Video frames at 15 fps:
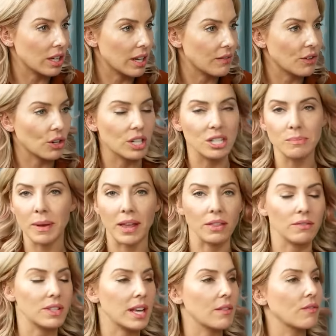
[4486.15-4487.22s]
If you're going to
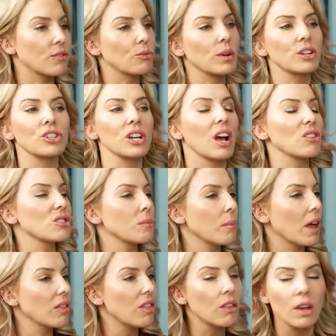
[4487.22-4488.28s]
spend, say, $300 a
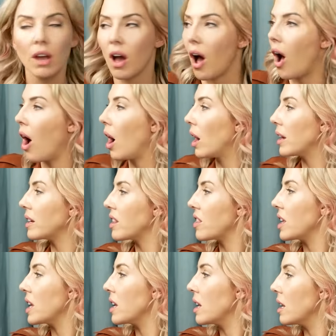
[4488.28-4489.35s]
month on
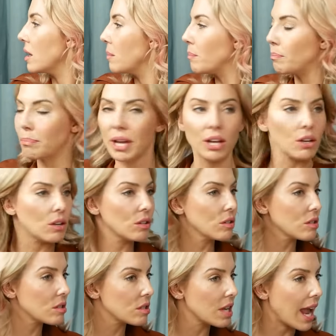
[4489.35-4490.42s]
the
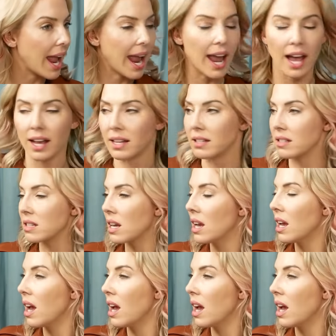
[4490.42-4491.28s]
pills and,